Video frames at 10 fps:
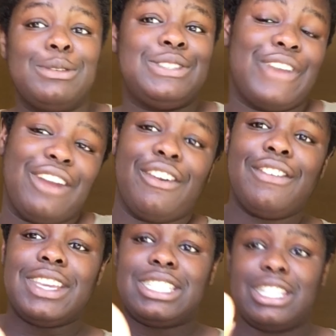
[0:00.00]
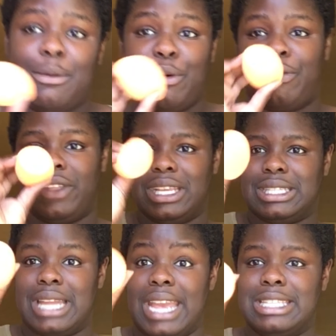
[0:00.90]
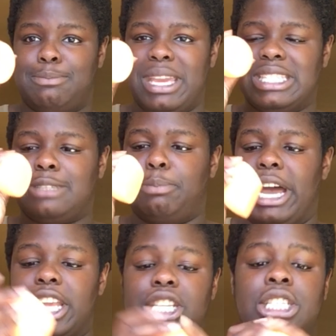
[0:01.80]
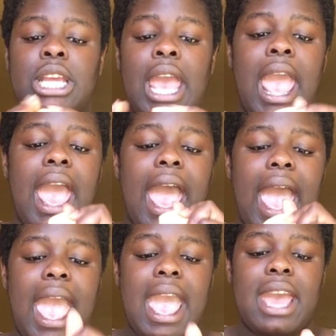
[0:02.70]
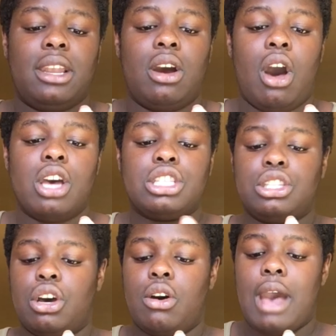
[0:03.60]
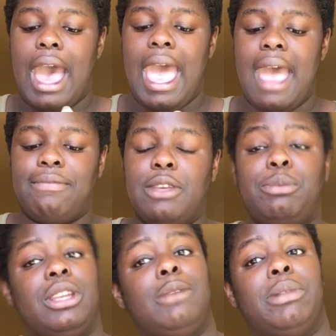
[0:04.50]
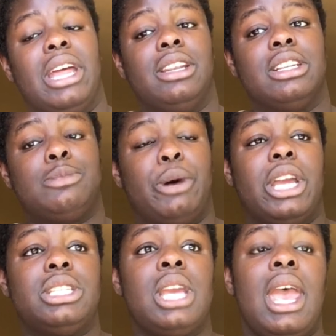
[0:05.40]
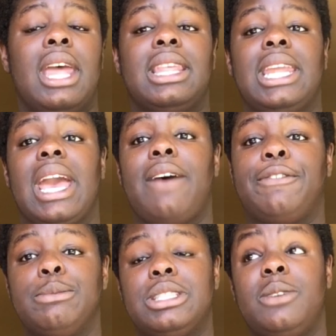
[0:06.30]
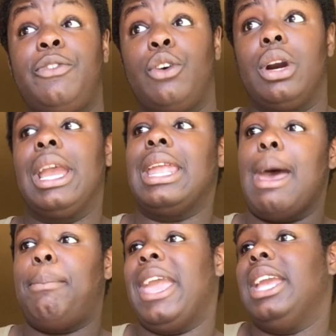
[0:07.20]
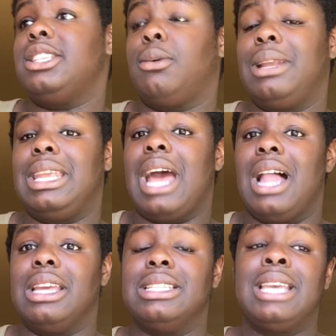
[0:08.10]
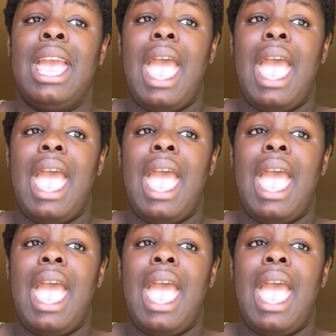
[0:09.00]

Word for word: It was very reasonable for this nice big sponge. And also I have the Beauty Blender Sponge that I got from Sephora and I paid $20.